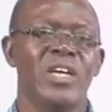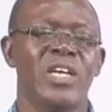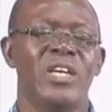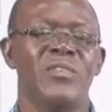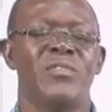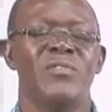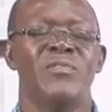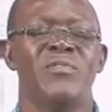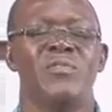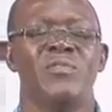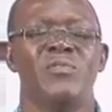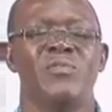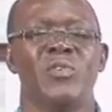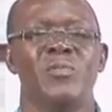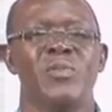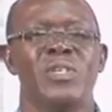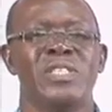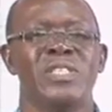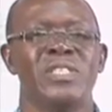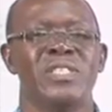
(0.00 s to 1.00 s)
If
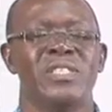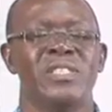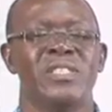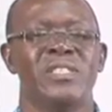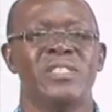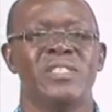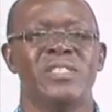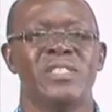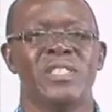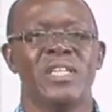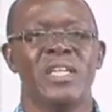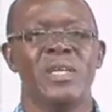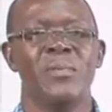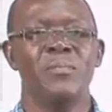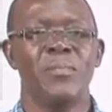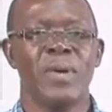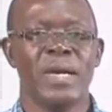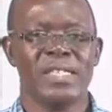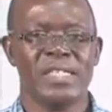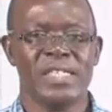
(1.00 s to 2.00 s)
information is
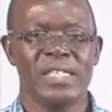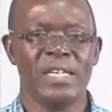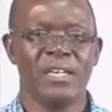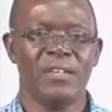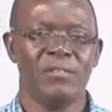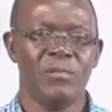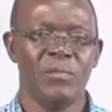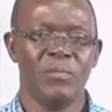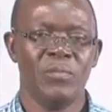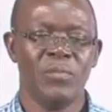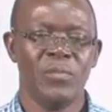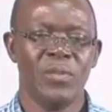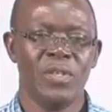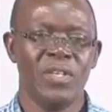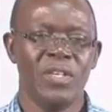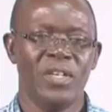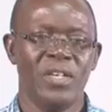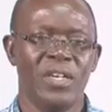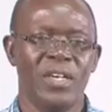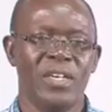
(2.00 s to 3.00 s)
impartial,
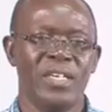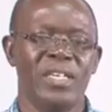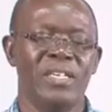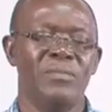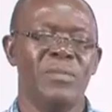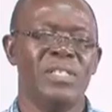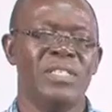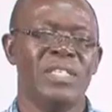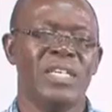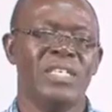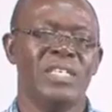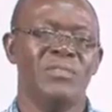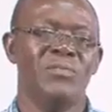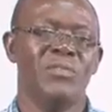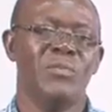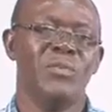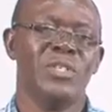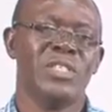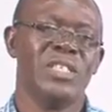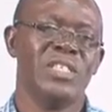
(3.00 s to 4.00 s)
then it means that the
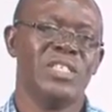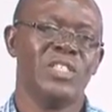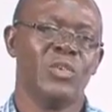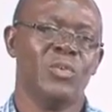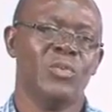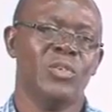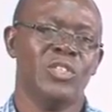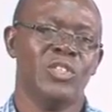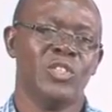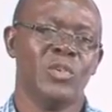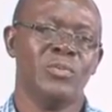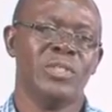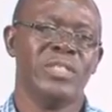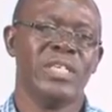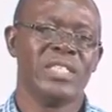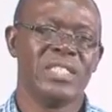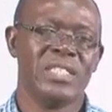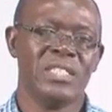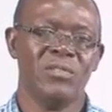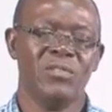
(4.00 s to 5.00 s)
information is
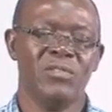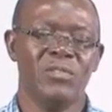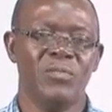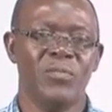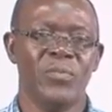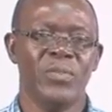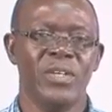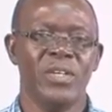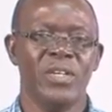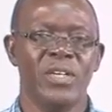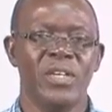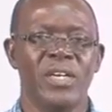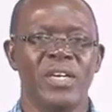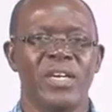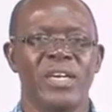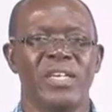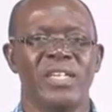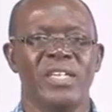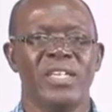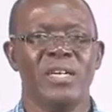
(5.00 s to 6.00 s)
objective
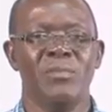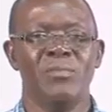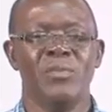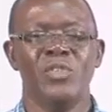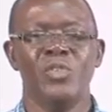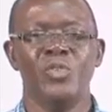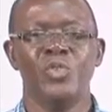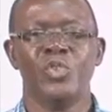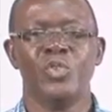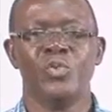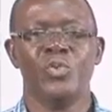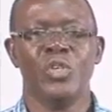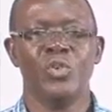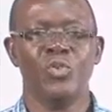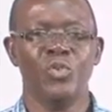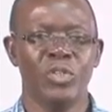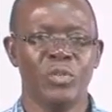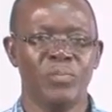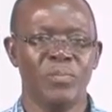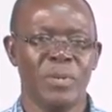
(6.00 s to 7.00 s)
and it can be used to a
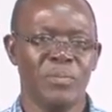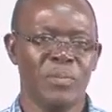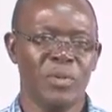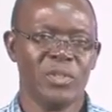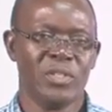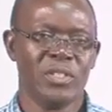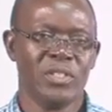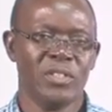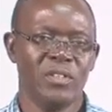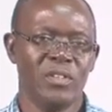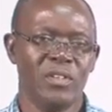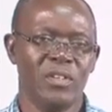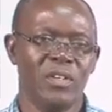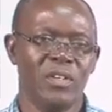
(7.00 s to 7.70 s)
good purpose.